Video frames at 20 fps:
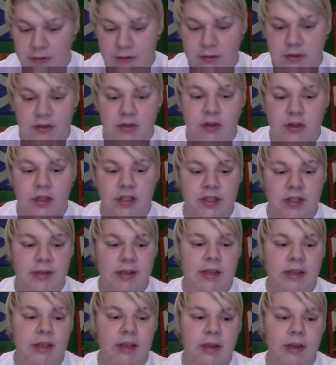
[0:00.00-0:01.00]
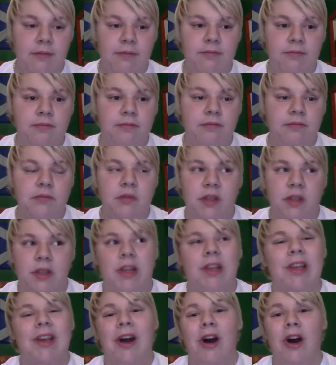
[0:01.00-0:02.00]
I was trying to make it,
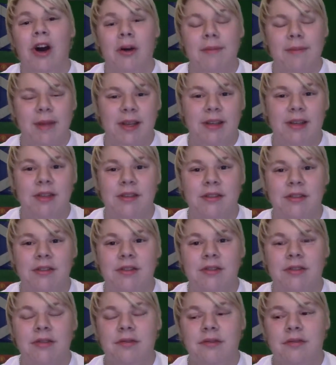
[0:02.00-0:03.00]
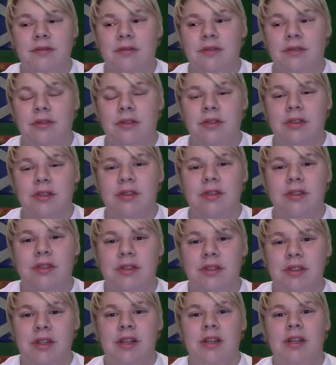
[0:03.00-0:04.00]
calming and
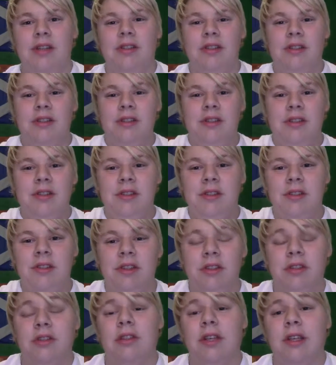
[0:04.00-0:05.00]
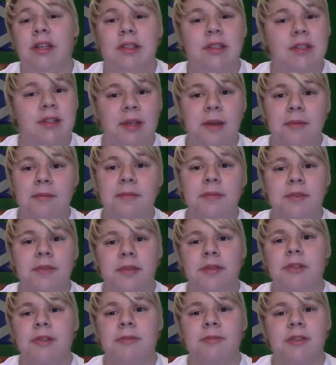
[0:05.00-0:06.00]
yeah. So like Sims
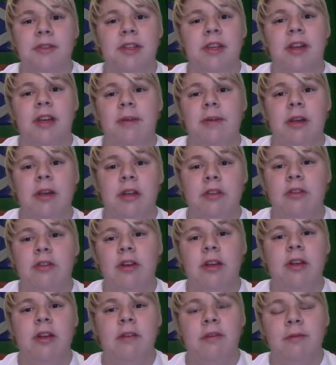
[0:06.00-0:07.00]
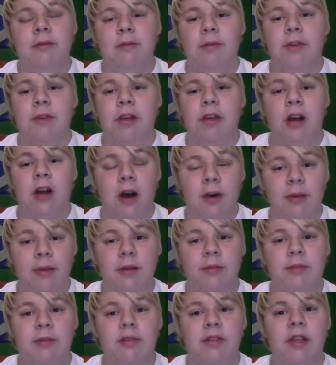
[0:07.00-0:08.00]
and SimCity, I, I tried using
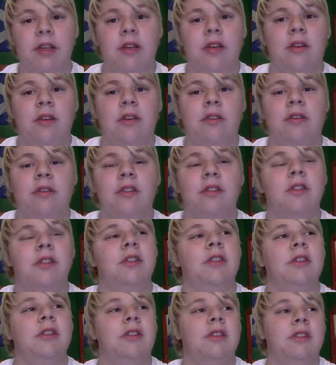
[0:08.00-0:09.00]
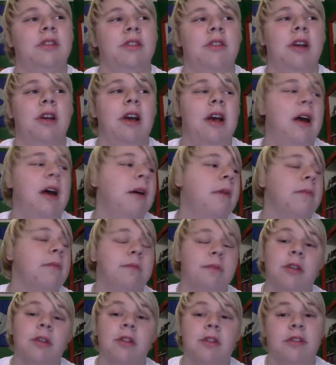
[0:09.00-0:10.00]
calming music, um,
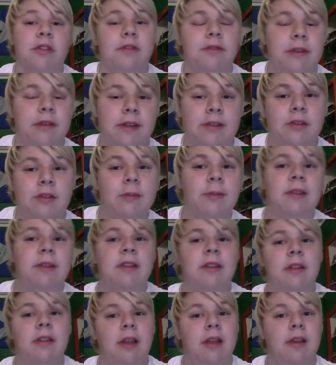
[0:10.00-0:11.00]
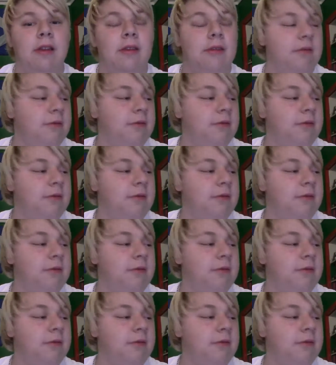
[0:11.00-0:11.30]
but see, first one I did like